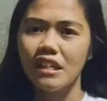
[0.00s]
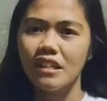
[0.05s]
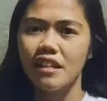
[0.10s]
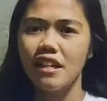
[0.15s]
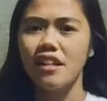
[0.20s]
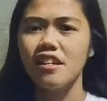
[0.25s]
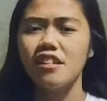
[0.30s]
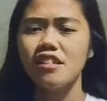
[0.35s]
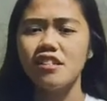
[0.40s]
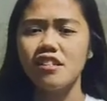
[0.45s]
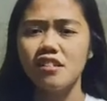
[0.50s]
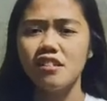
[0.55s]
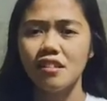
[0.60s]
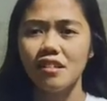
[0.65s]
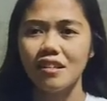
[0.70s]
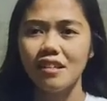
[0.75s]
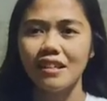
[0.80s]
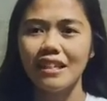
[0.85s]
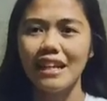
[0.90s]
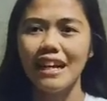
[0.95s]
the
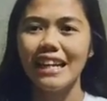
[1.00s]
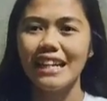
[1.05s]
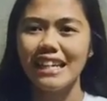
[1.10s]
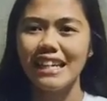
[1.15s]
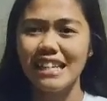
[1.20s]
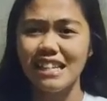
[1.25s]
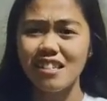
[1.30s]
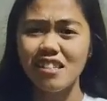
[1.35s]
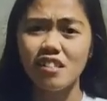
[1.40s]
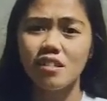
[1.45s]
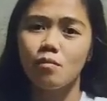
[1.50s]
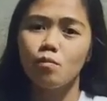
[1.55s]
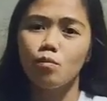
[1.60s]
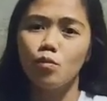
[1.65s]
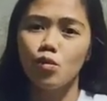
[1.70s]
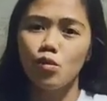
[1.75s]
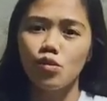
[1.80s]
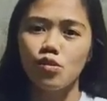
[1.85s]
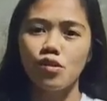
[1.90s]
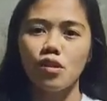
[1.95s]

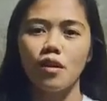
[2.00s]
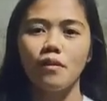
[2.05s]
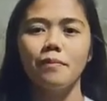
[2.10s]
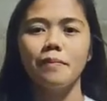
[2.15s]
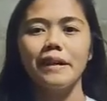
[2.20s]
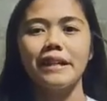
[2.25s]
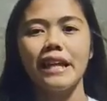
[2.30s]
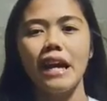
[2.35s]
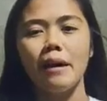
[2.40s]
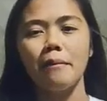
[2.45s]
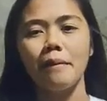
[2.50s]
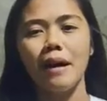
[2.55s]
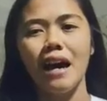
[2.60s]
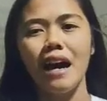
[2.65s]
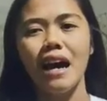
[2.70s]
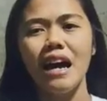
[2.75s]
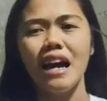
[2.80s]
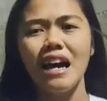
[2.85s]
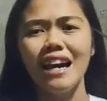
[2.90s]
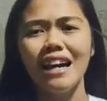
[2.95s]
Isthmus of Panama
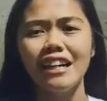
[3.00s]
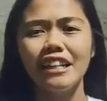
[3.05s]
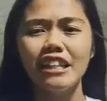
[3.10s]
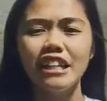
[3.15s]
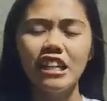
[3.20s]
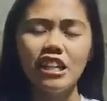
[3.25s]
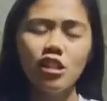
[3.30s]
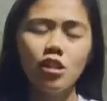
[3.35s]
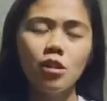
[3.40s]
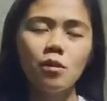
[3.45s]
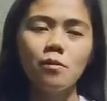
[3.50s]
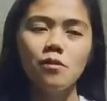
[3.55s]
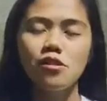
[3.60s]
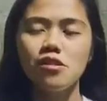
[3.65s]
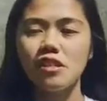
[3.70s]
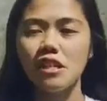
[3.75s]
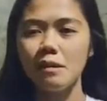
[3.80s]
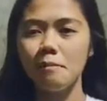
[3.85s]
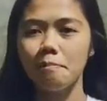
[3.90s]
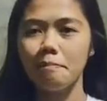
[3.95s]
had
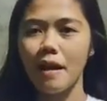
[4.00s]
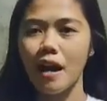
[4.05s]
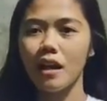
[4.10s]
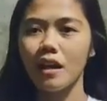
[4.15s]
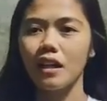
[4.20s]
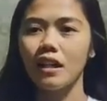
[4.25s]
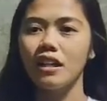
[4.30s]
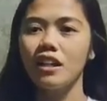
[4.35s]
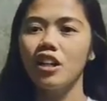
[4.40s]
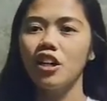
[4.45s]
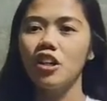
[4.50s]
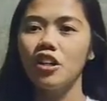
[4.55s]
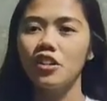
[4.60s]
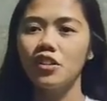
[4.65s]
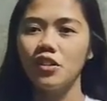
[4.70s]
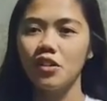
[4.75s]
enormous impact on